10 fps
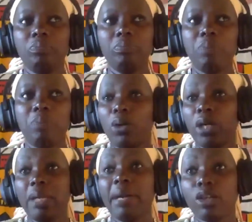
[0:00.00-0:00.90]
people
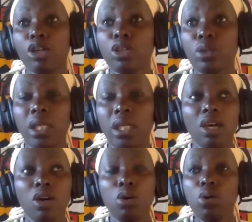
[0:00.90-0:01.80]
in my country
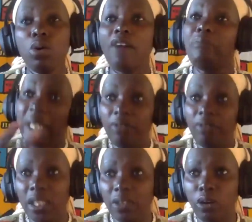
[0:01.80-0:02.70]
who have
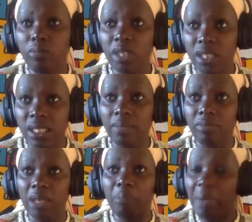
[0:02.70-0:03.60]
benefited from the
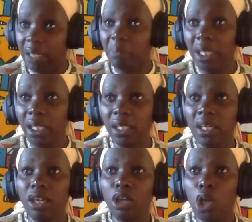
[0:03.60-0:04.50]
system that made me
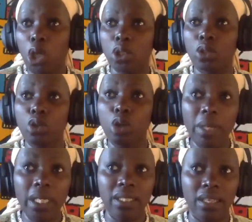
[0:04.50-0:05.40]
lost so
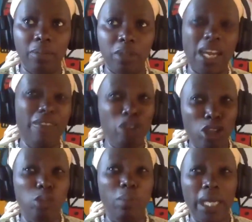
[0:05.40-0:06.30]
many stuff, because I've
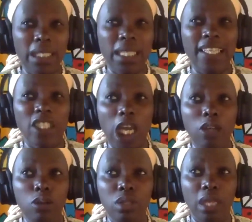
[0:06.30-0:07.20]
lost my entire
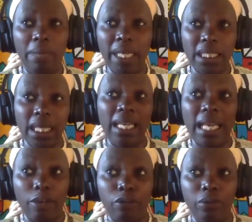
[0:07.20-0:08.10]
childhood and my entire
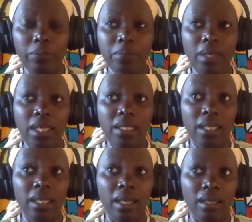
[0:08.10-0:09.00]
life in
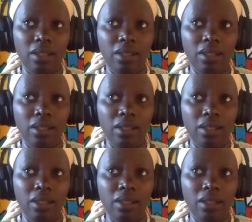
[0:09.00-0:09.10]
Senegal,